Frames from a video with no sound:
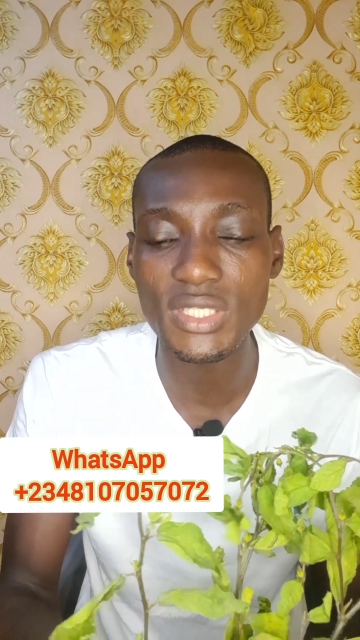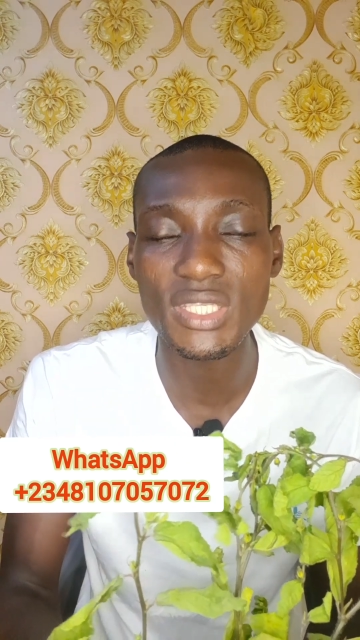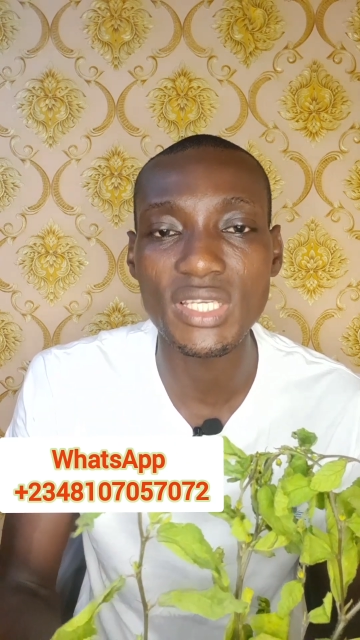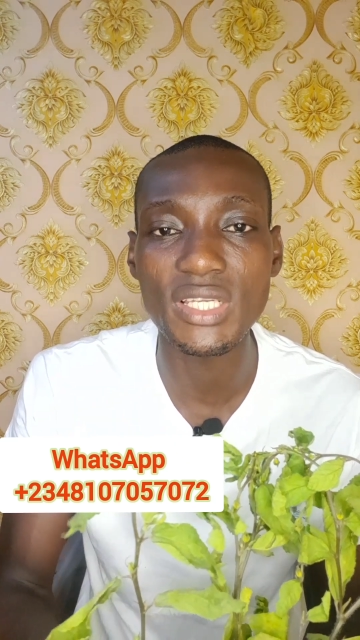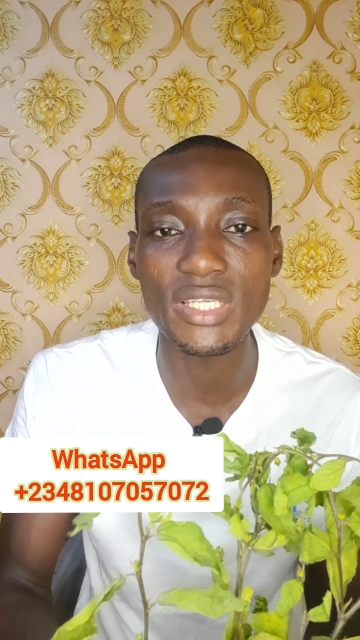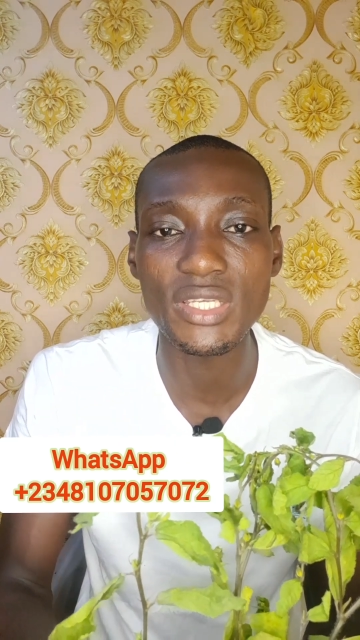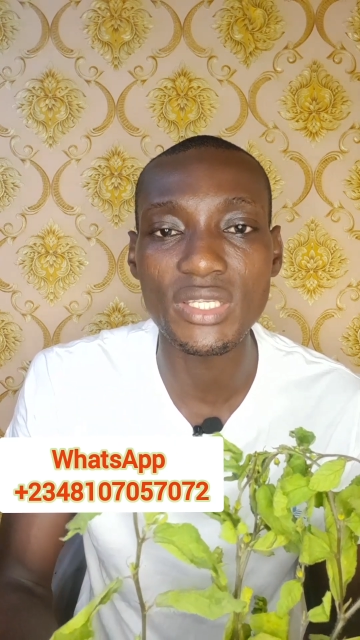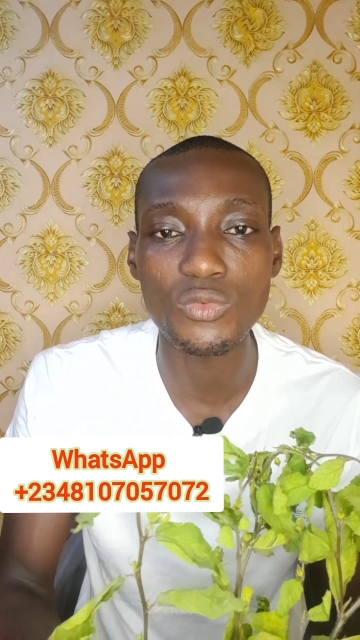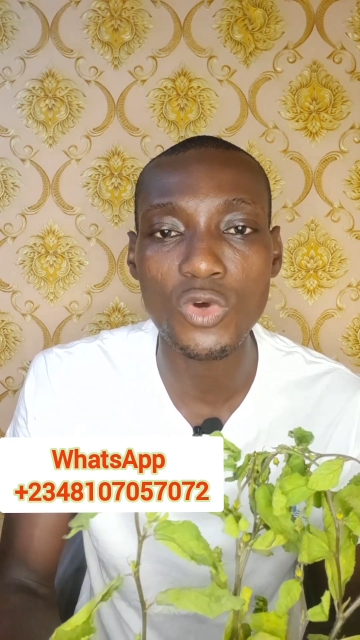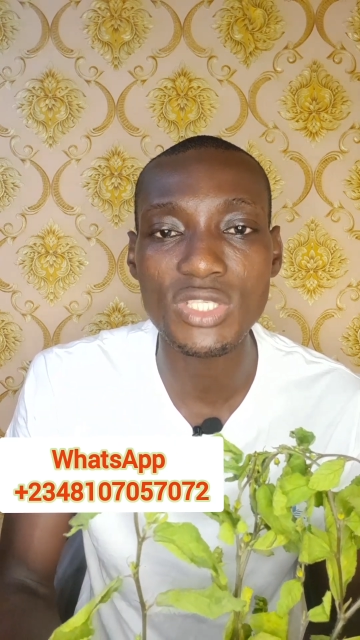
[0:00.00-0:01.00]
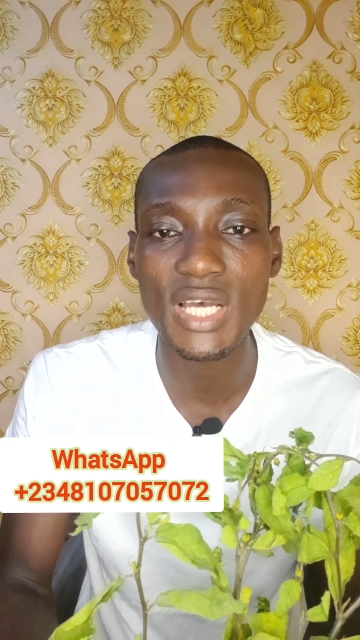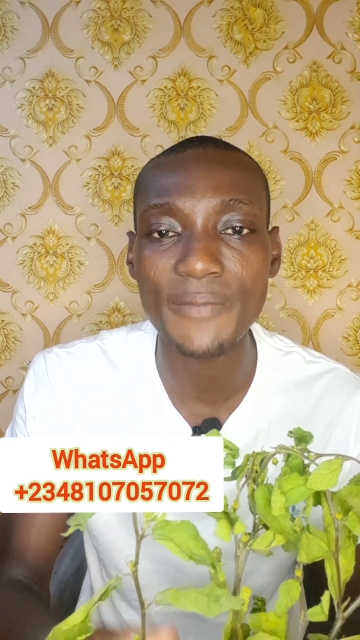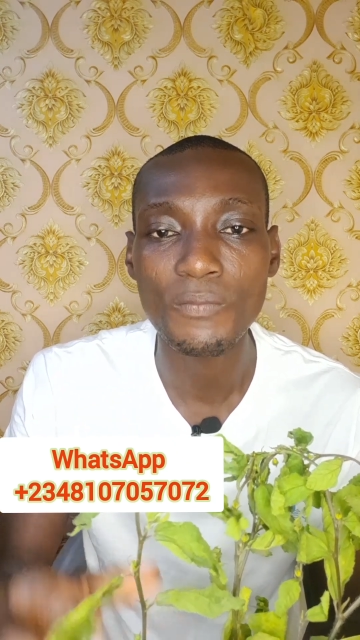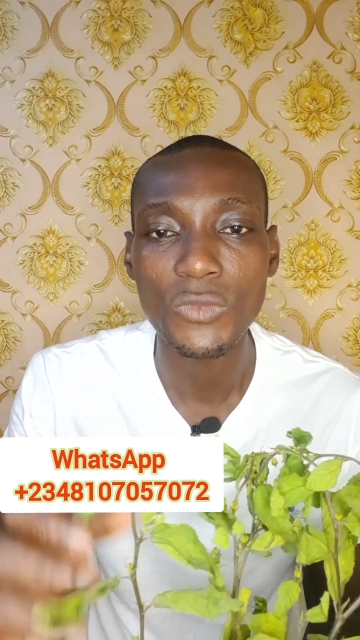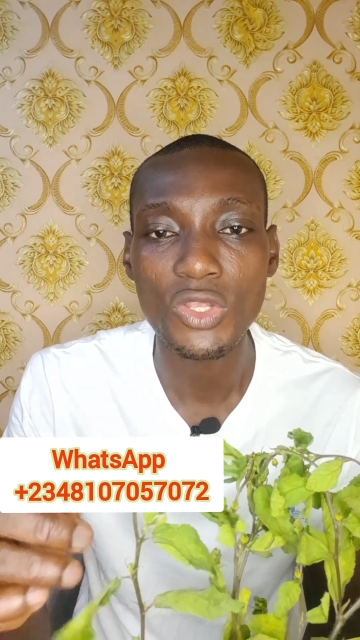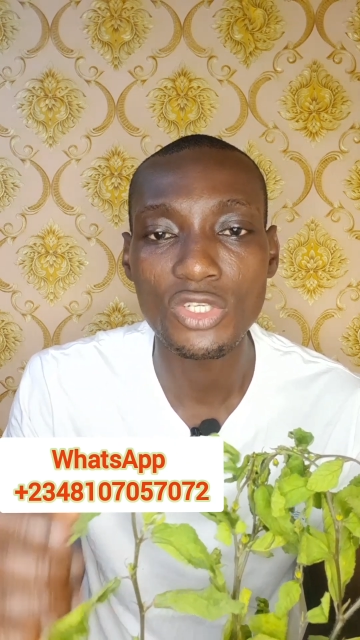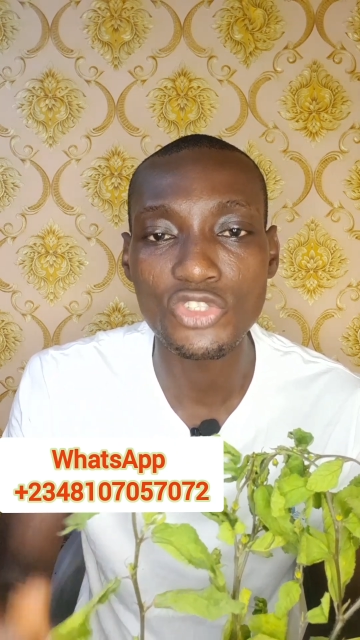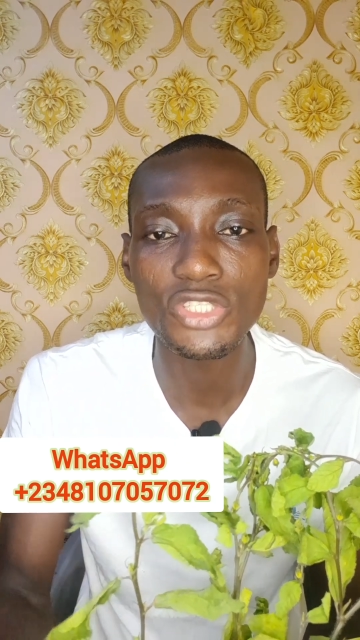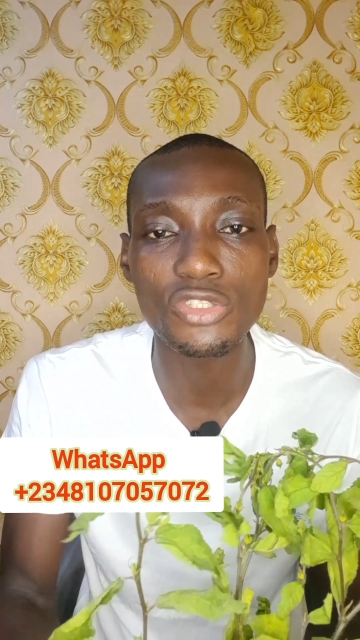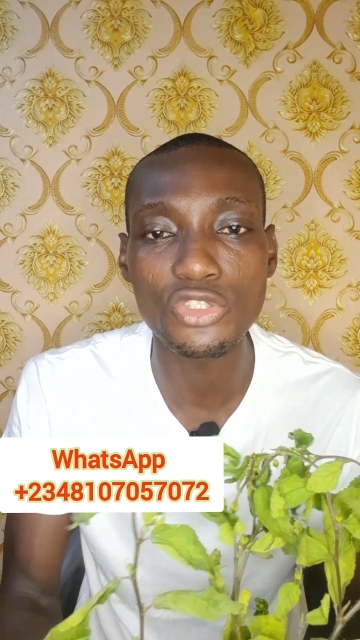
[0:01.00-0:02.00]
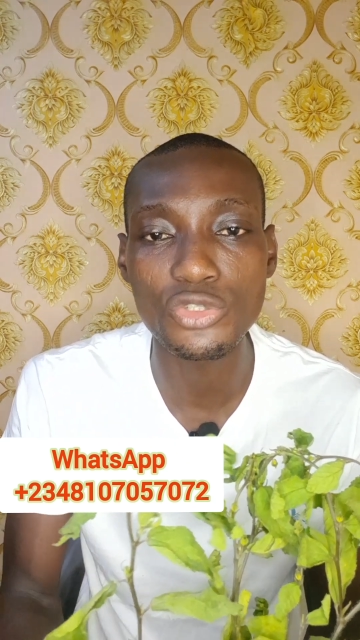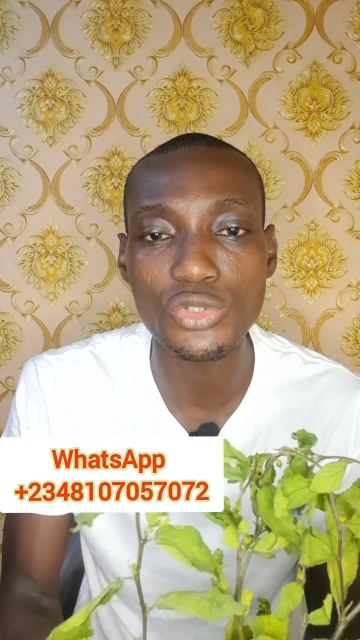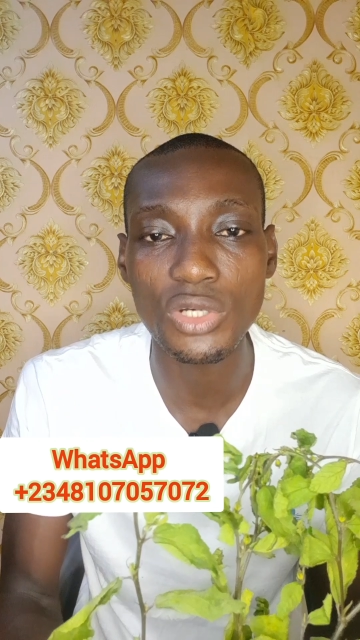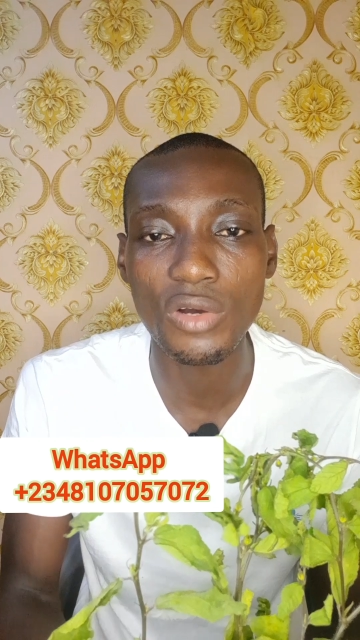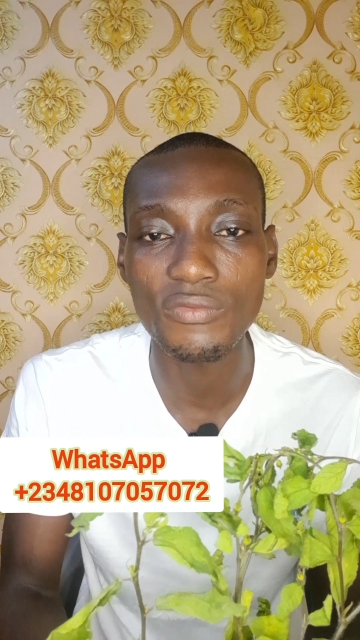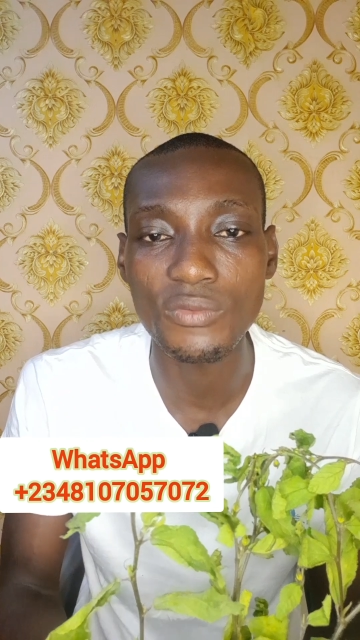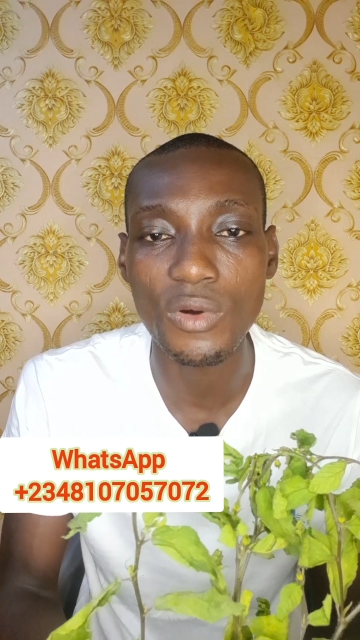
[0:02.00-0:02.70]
it in water, drink the juice of